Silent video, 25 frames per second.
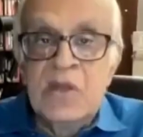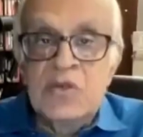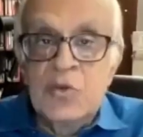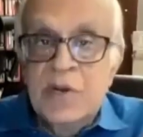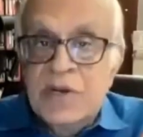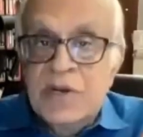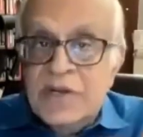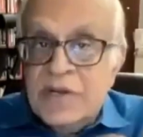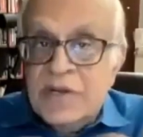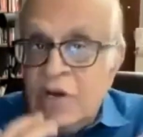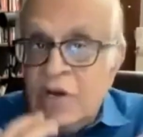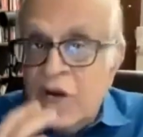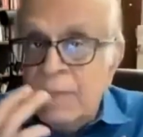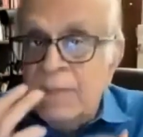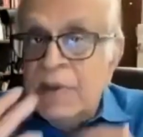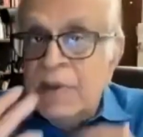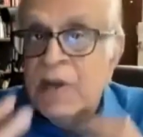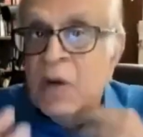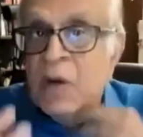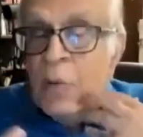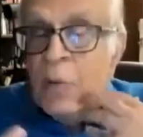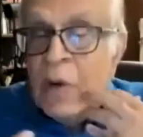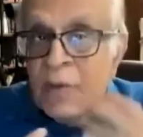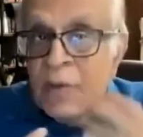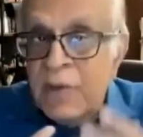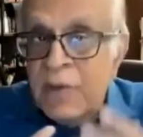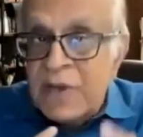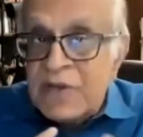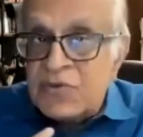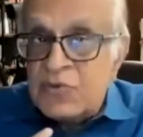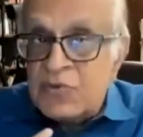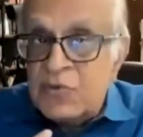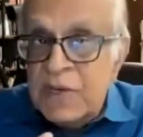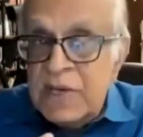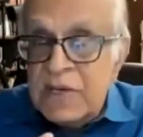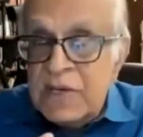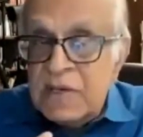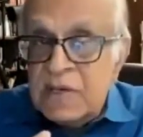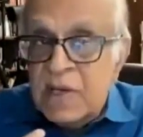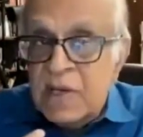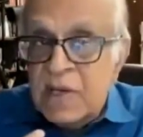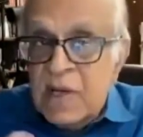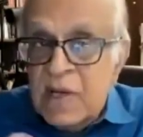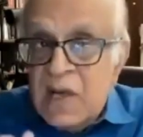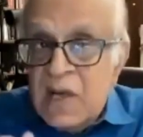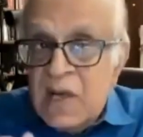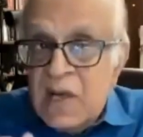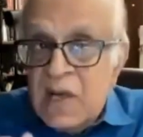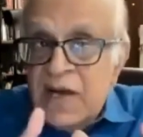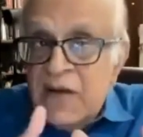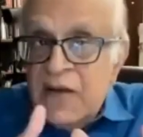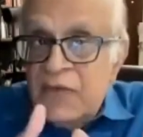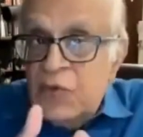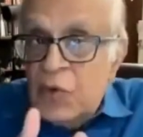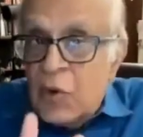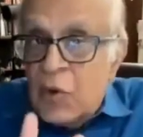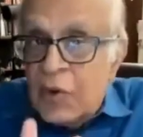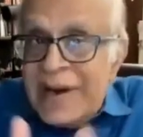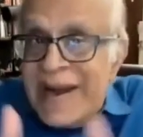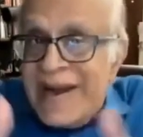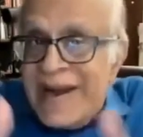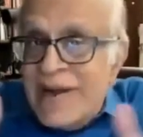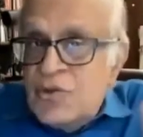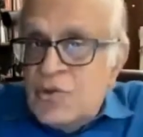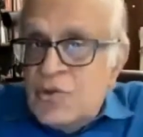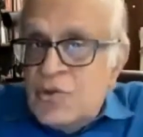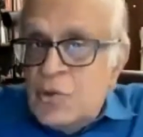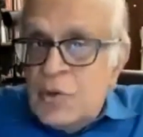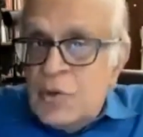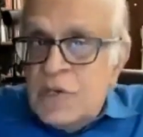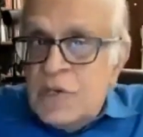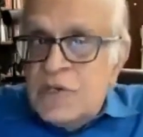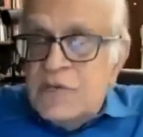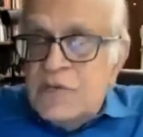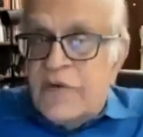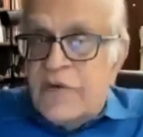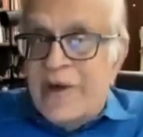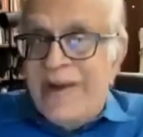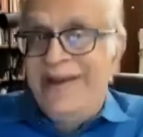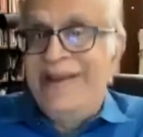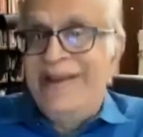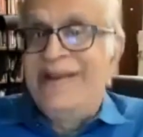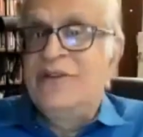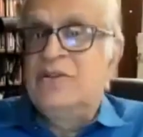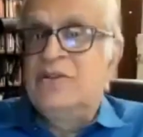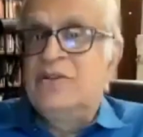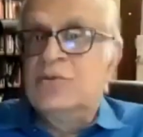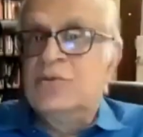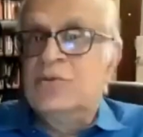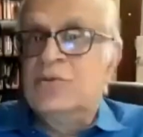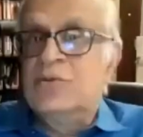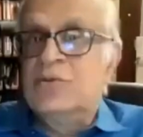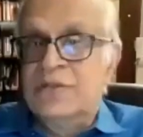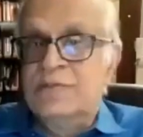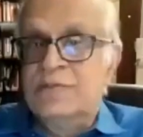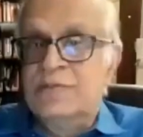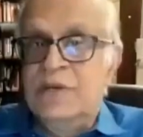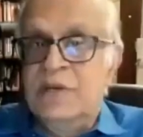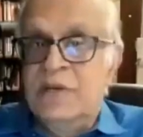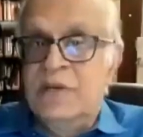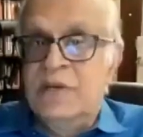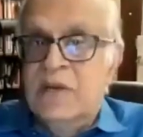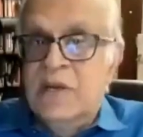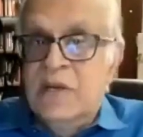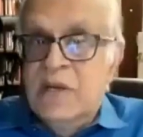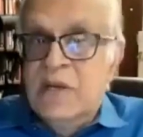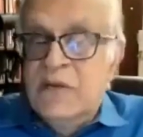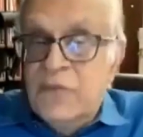So it cannot be a one-way street. And if your attitude is violent towards me,